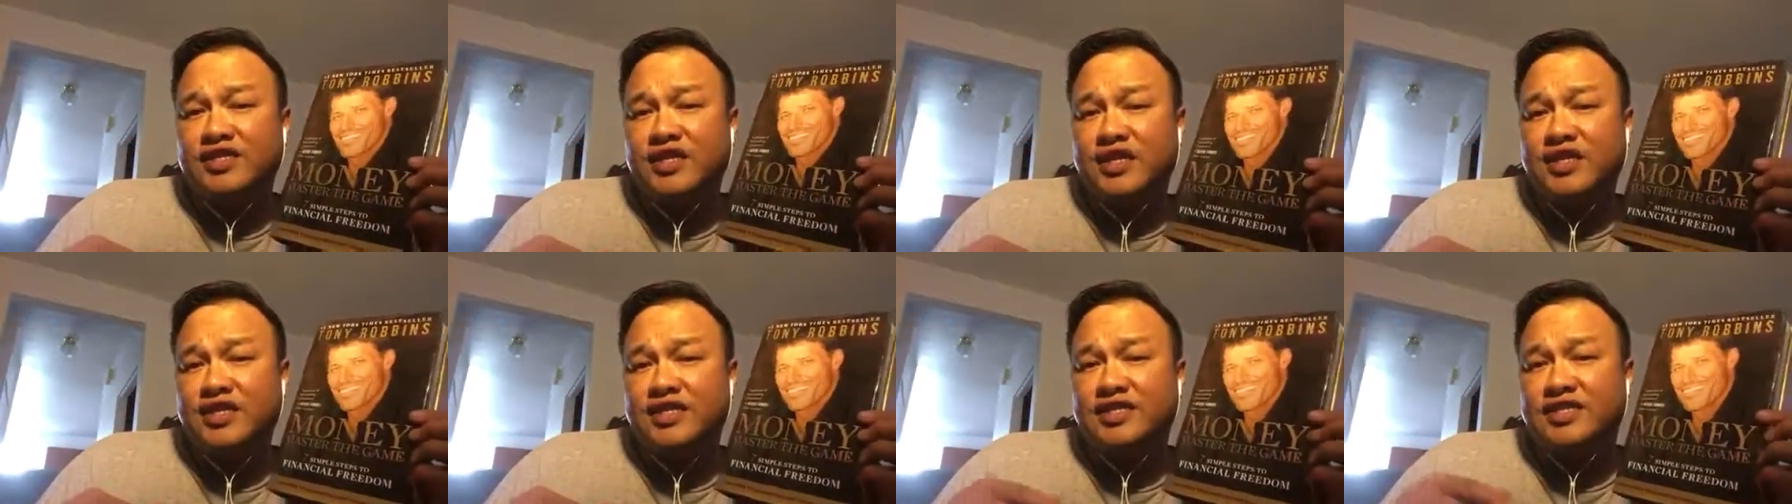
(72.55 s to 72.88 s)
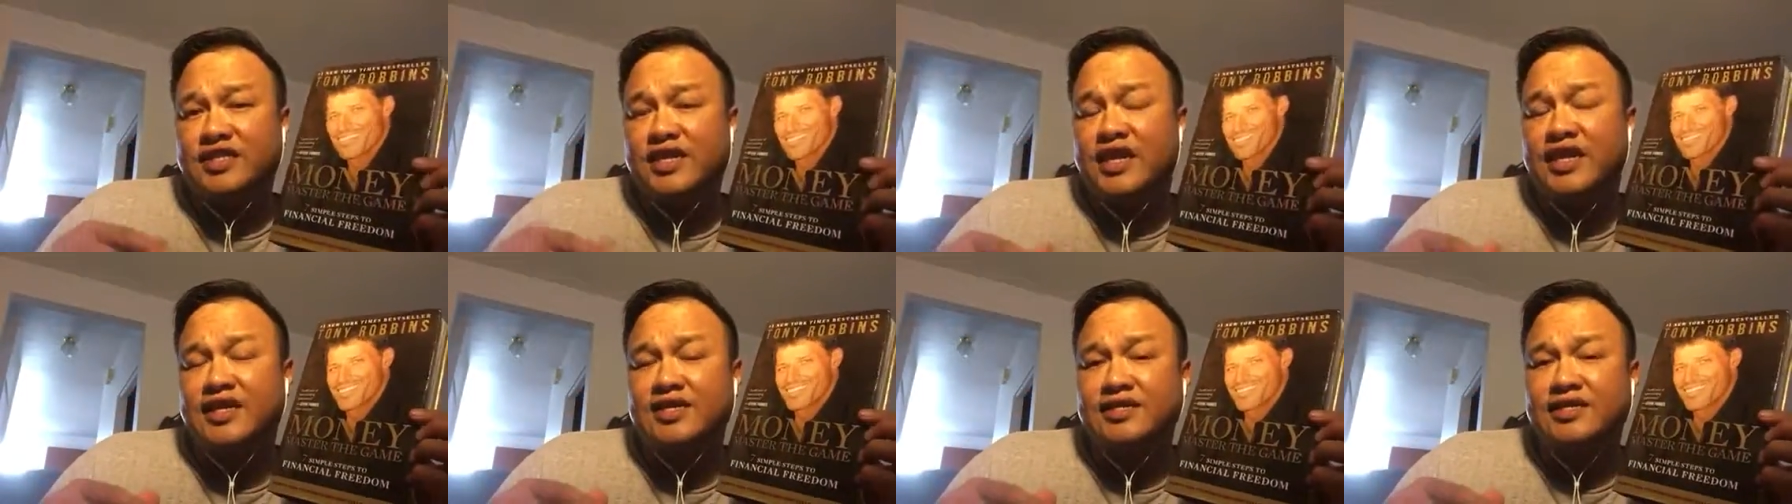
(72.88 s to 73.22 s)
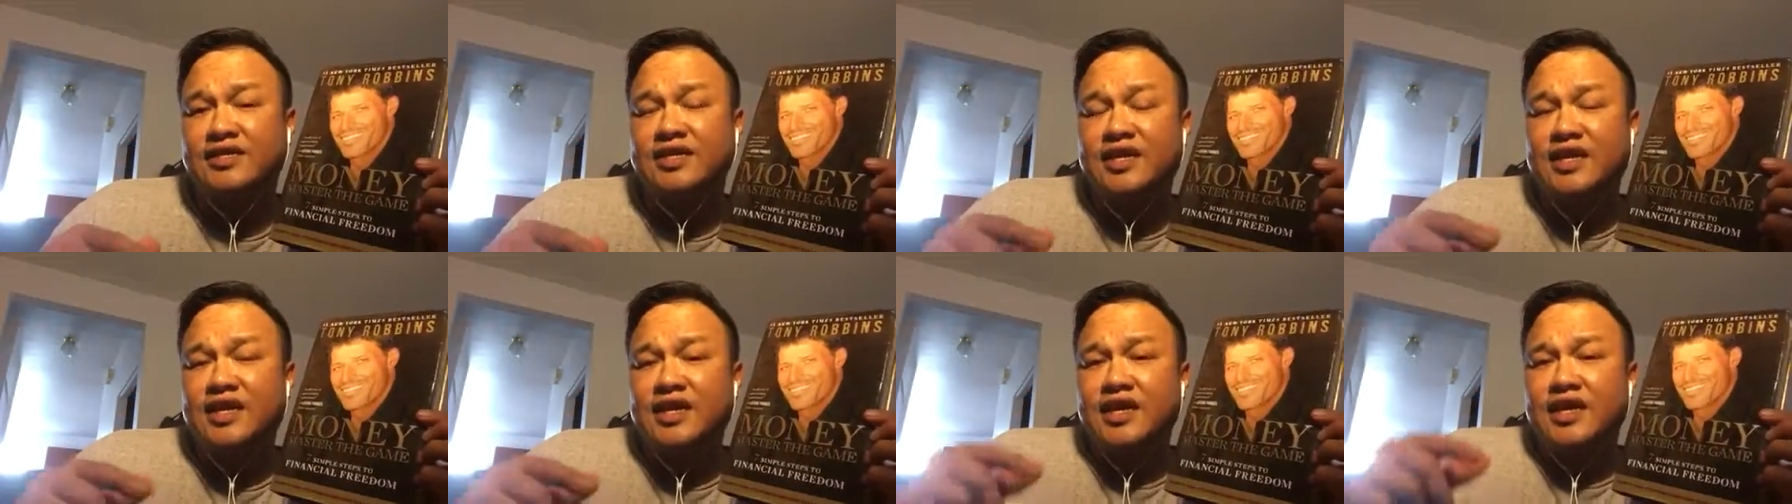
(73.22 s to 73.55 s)
and he says,
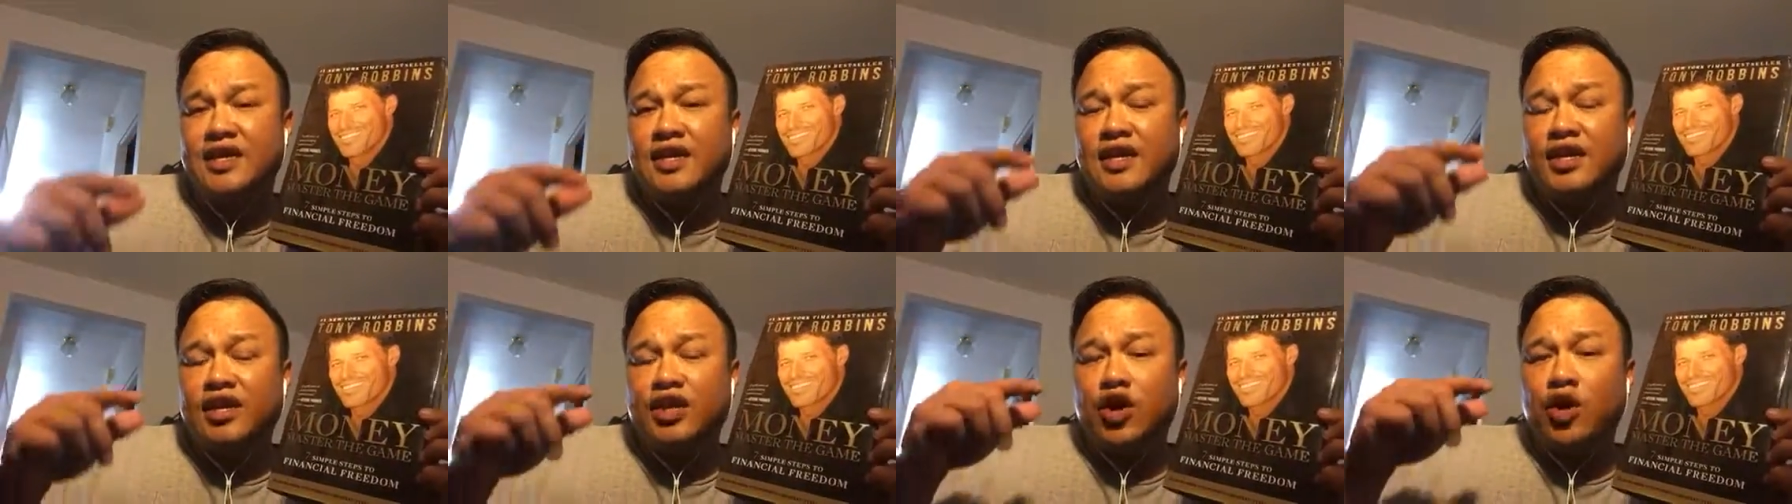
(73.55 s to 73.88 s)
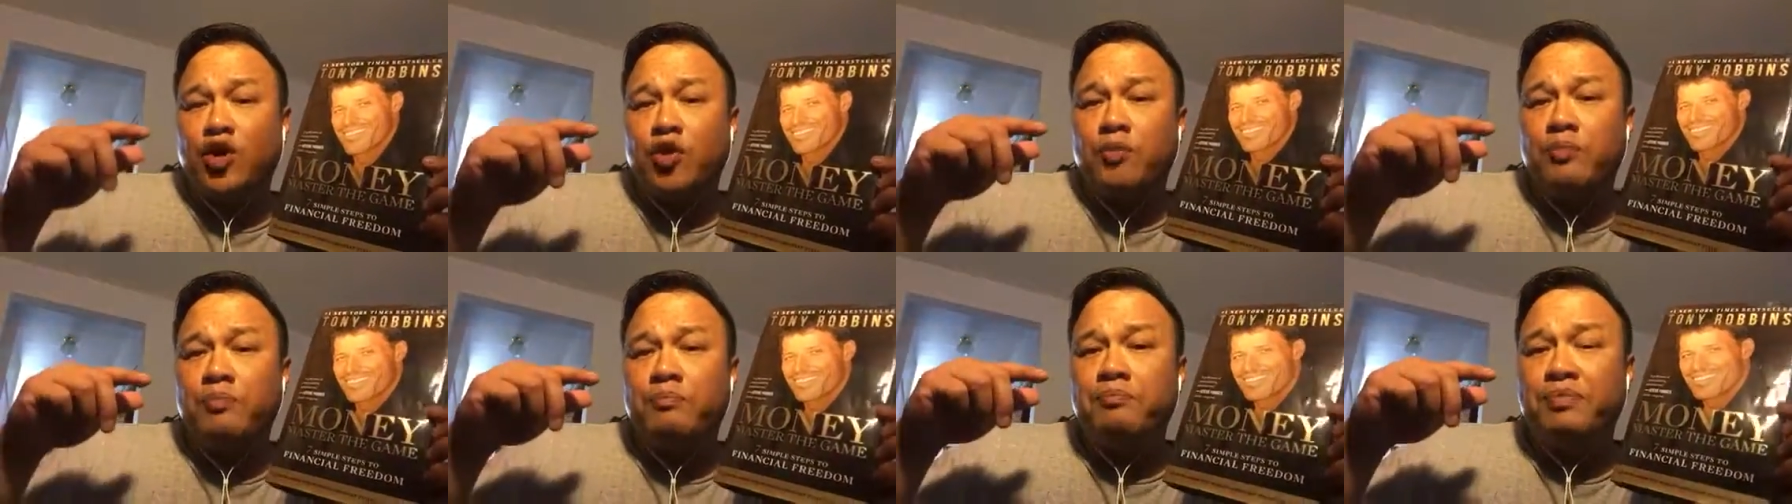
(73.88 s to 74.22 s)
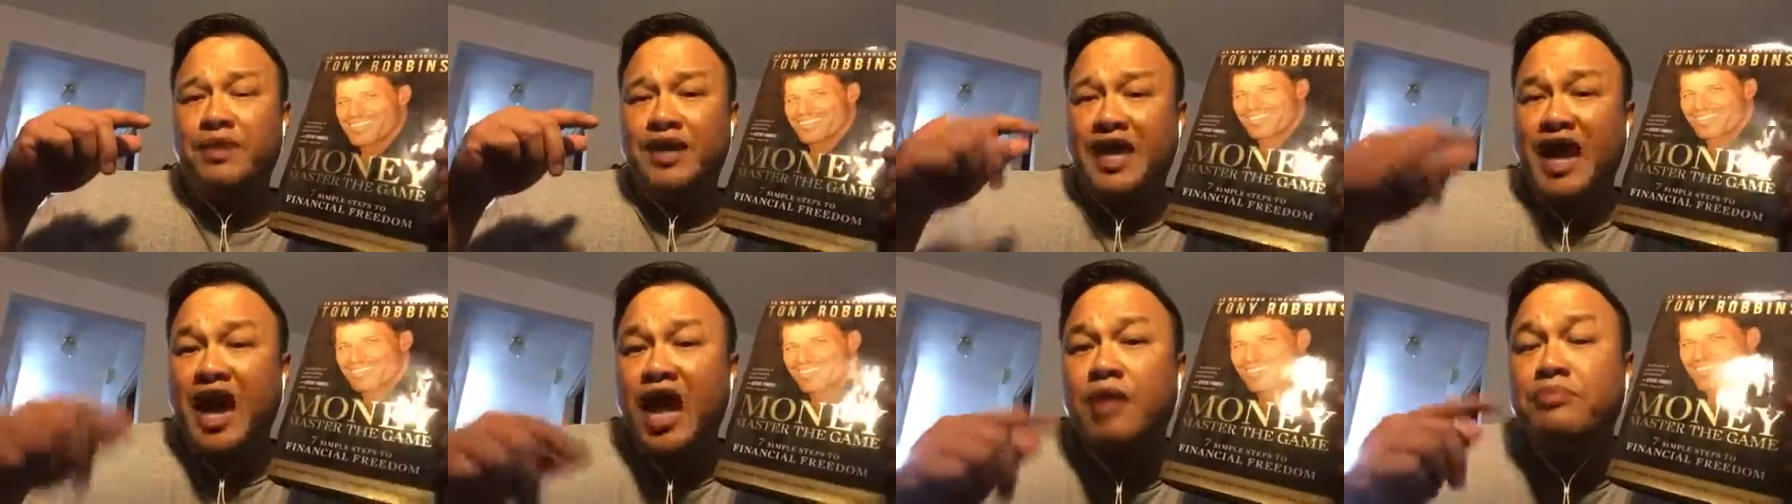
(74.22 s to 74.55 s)
you know,
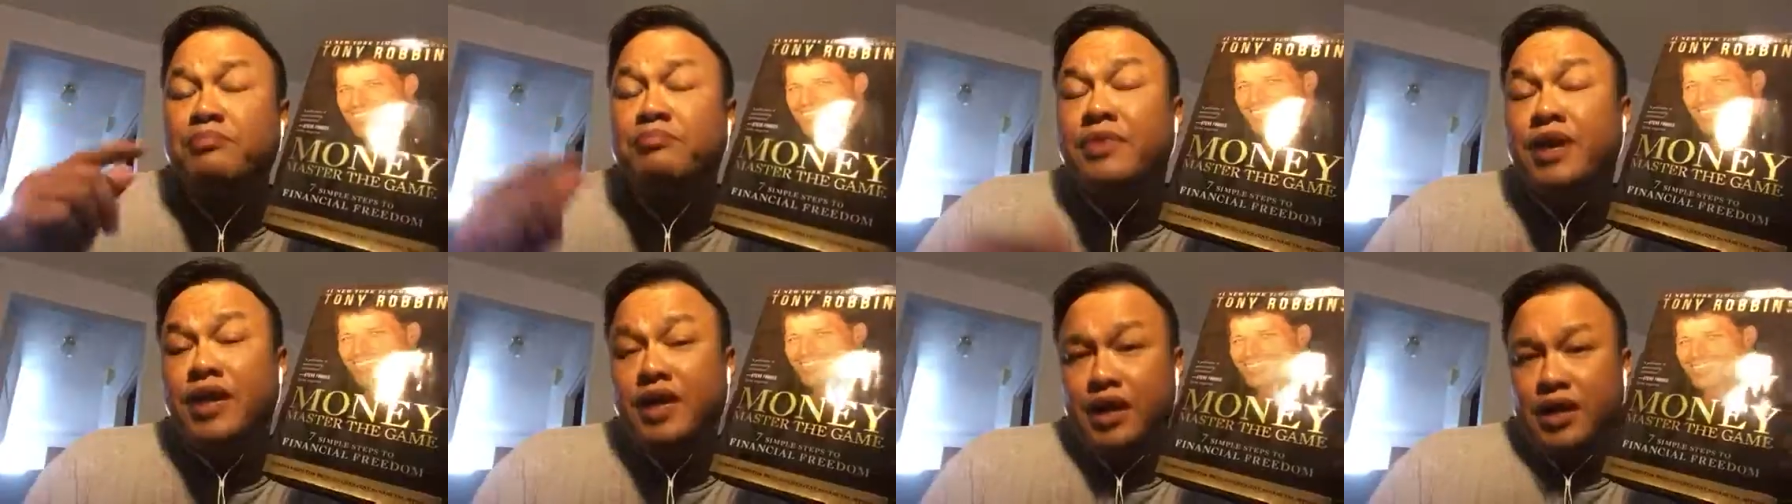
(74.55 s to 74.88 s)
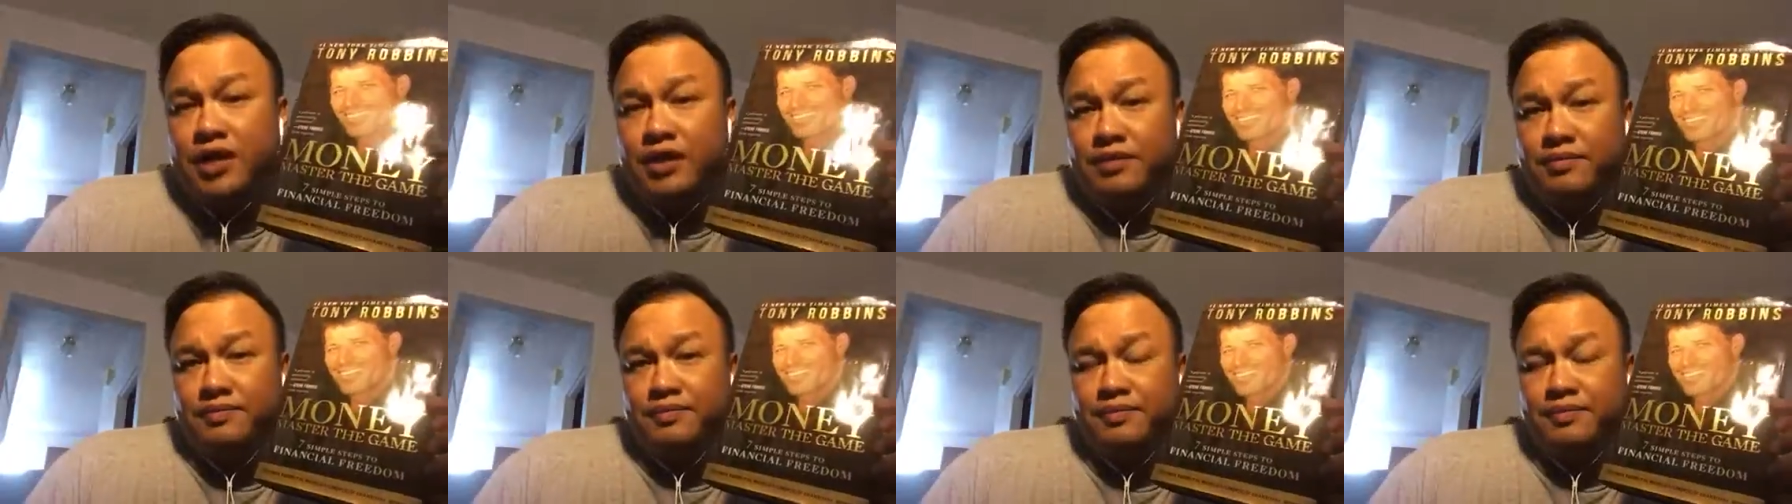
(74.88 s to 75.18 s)
beyond money,